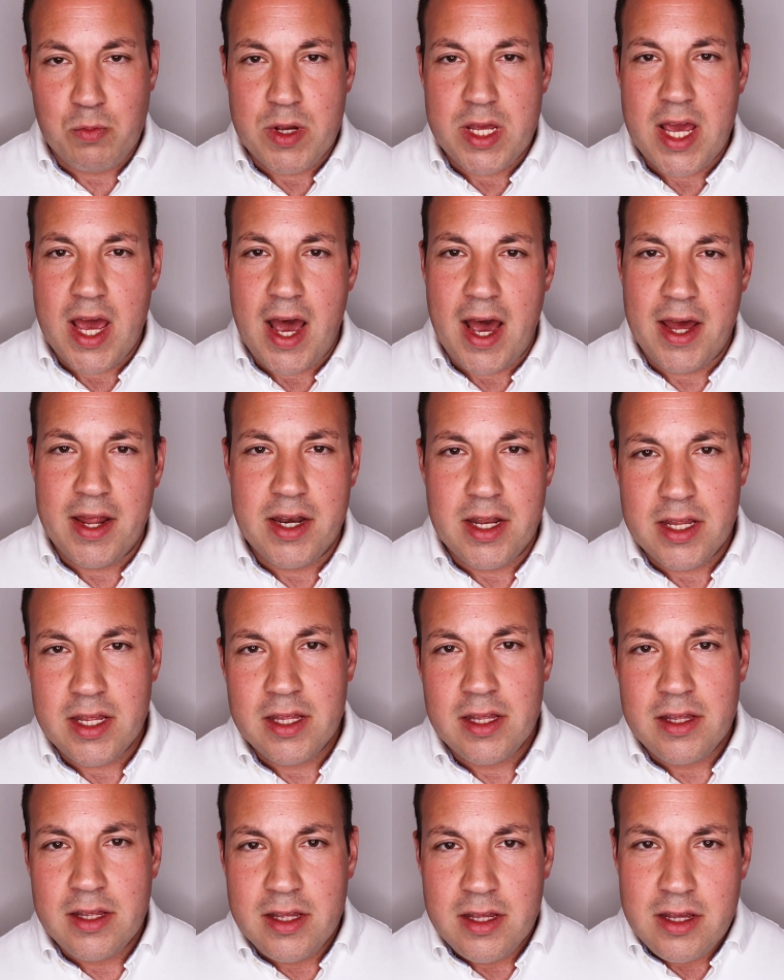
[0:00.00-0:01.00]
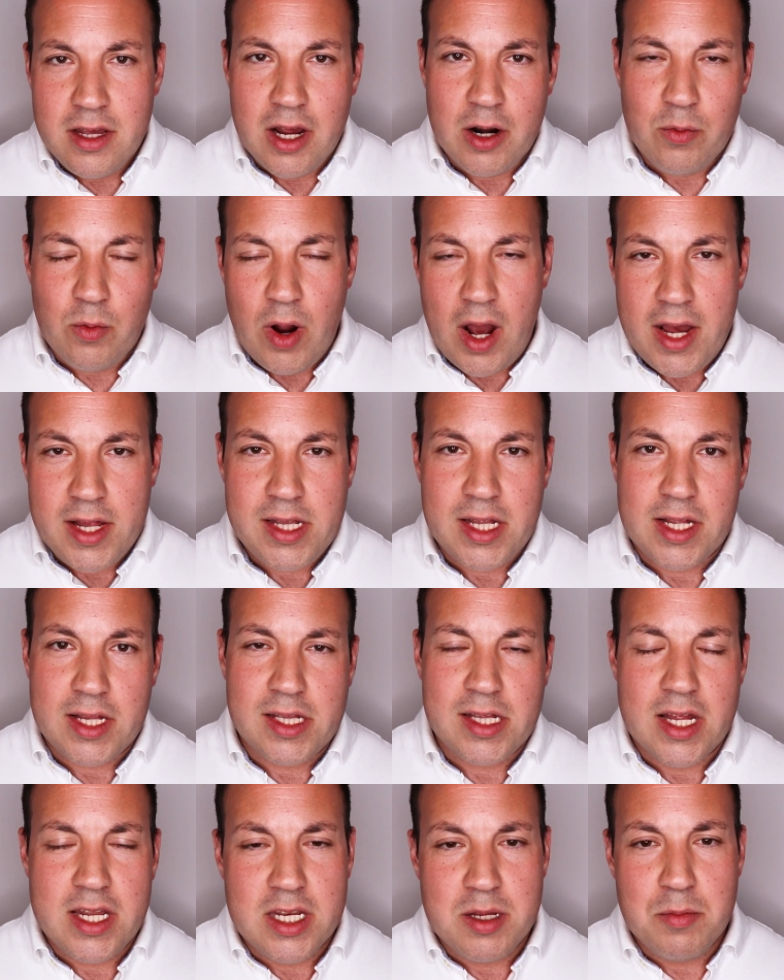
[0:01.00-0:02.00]
we had a rising
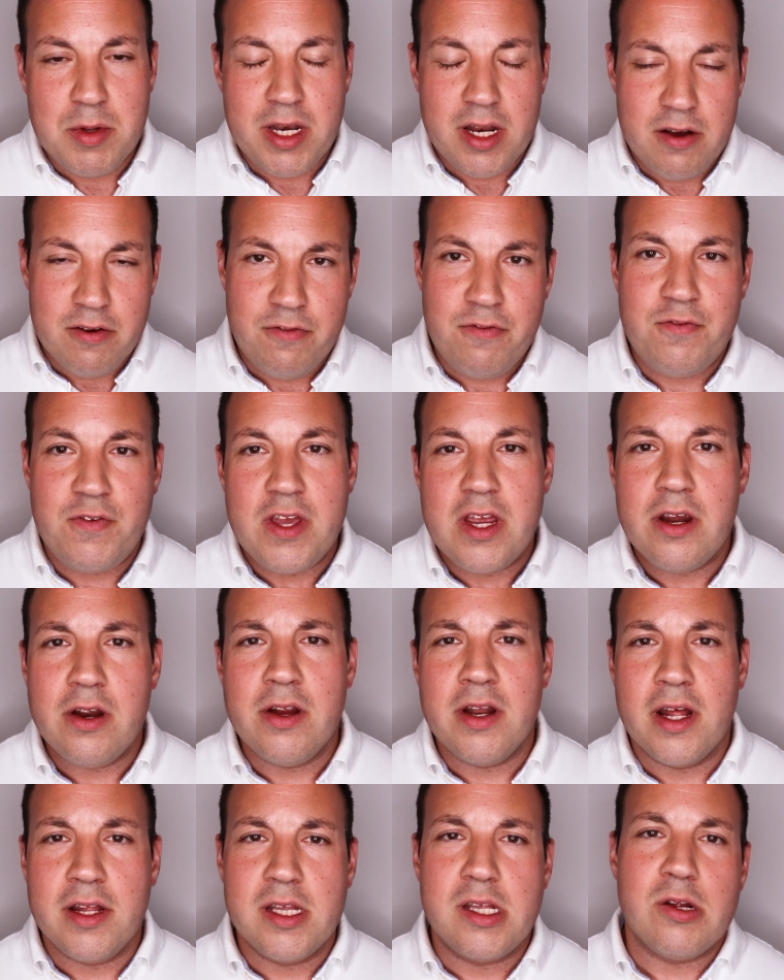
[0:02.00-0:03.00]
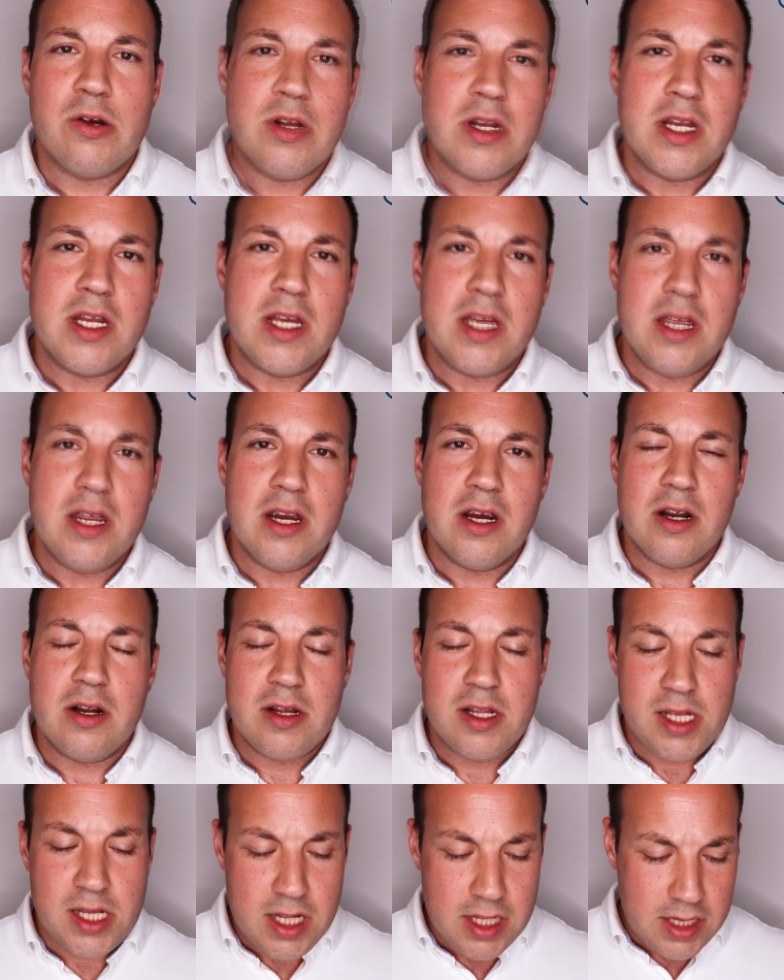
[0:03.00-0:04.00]
sentiment of fear and uncertainty
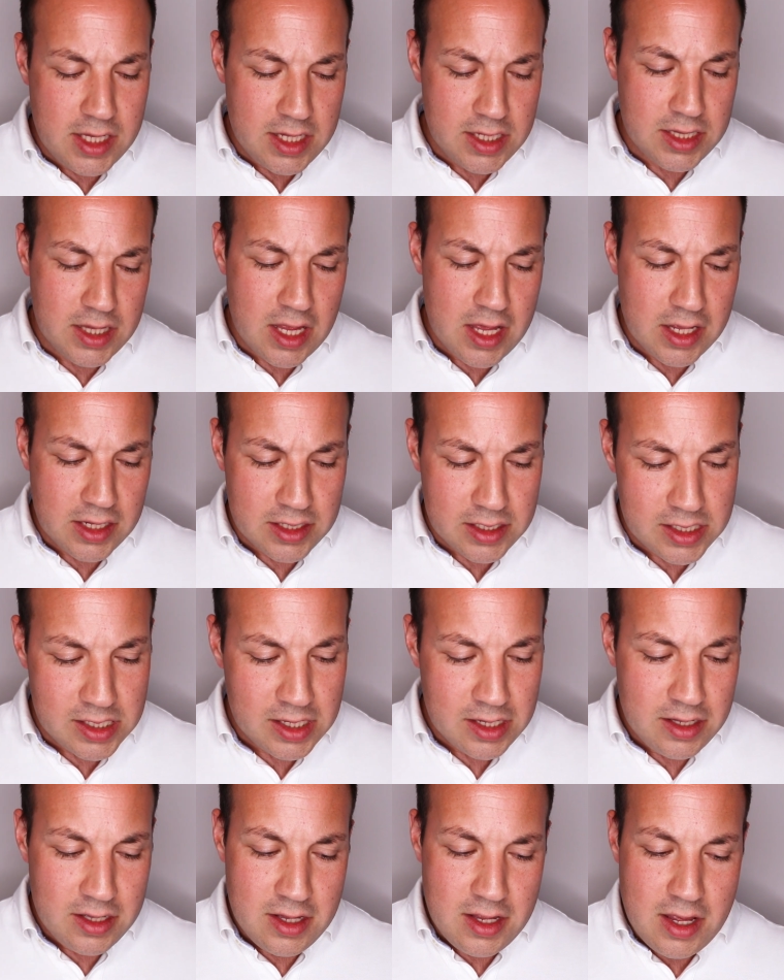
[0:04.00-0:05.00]
here, seeing these things,